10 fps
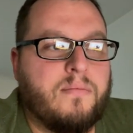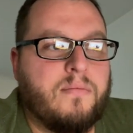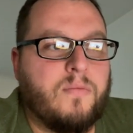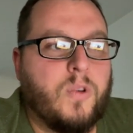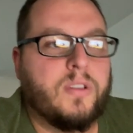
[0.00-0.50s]

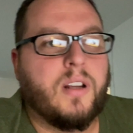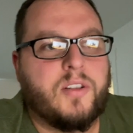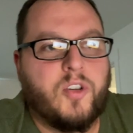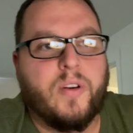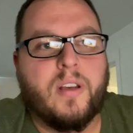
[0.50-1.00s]
not
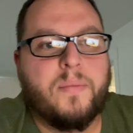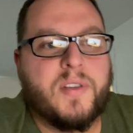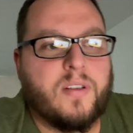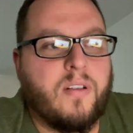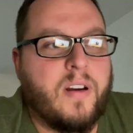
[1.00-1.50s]
trim,
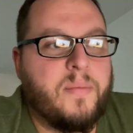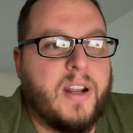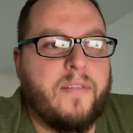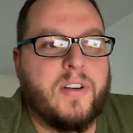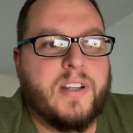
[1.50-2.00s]
sorry, but
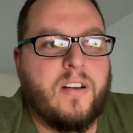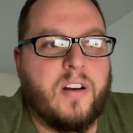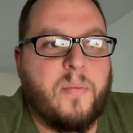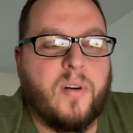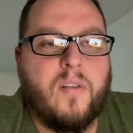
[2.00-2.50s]
every
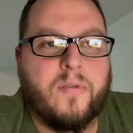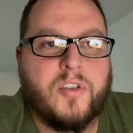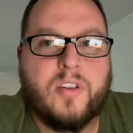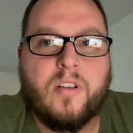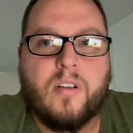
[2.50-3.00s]
TRD Pro for
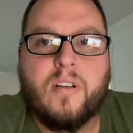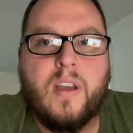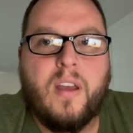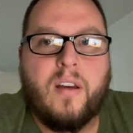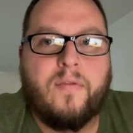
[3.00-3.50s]
sure.
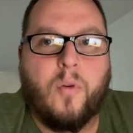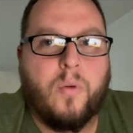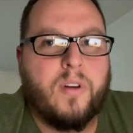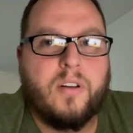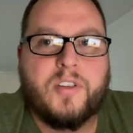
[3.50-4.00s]

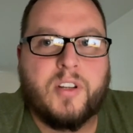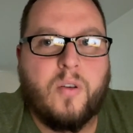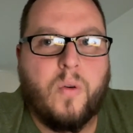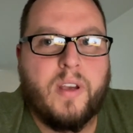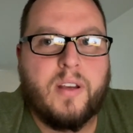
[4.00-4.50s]
4Runner,
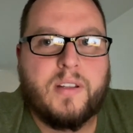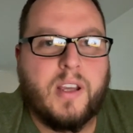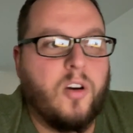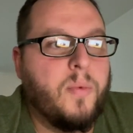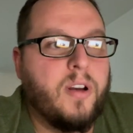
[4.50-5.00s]
Sequoia,
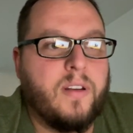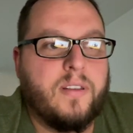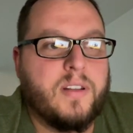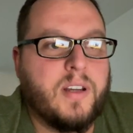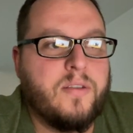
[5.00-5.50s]
Tacoma,
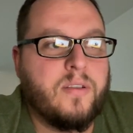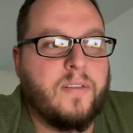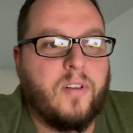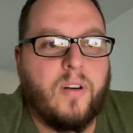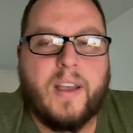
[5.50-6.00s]
and the Tundra
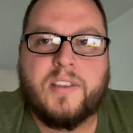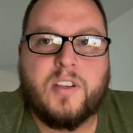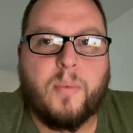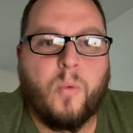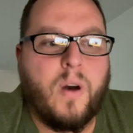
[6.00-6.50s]
have all had
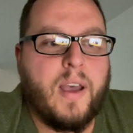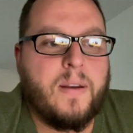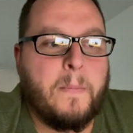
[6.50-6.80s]
super white